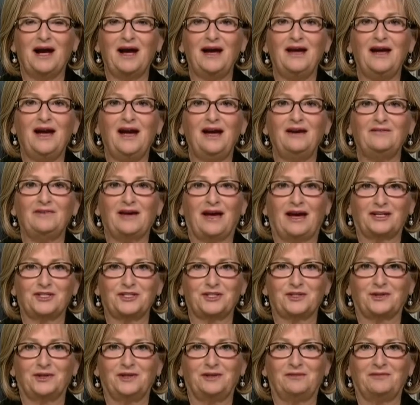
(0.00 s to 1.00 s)
have
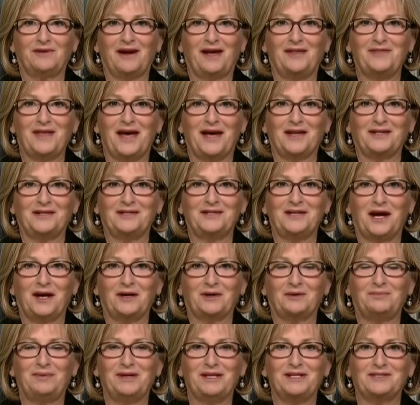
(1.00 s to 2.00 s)
actually read that
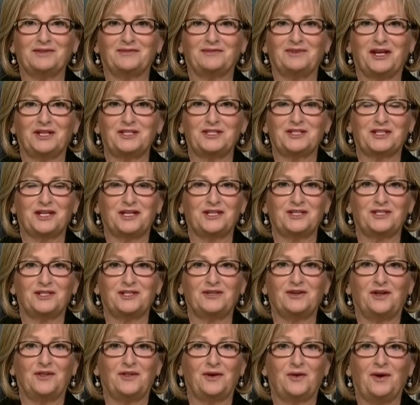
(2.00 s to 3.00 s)
entire piece of legislation,
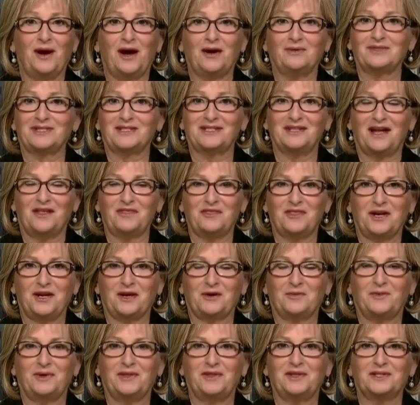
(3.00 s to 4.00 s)
although I was not there
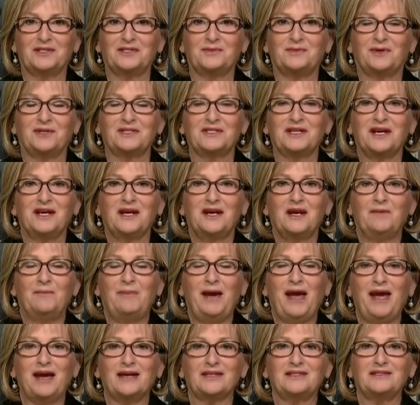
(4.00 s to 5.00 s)
when this was
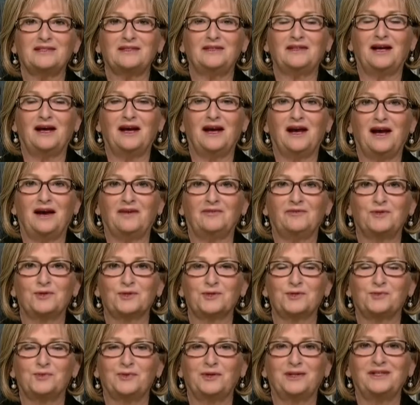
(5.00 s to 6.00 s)
passed, and I of
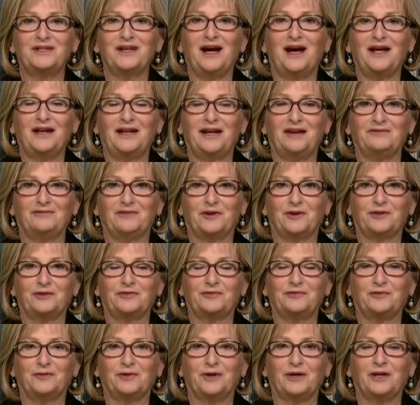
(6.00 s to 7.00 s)
course would not have voted
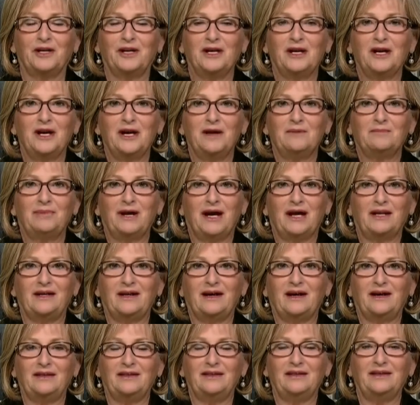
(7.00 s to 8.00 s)
for it. But
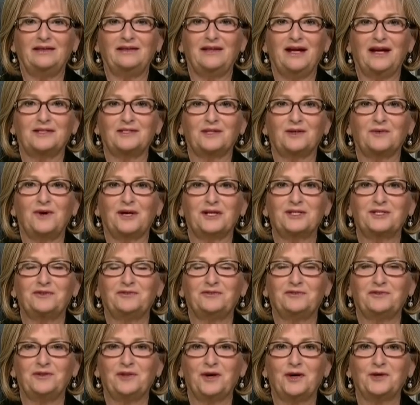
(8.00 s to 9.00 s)
I think that's a question
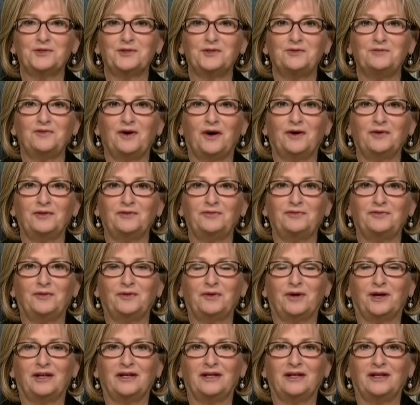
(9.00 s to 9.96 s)
for those who voted for it.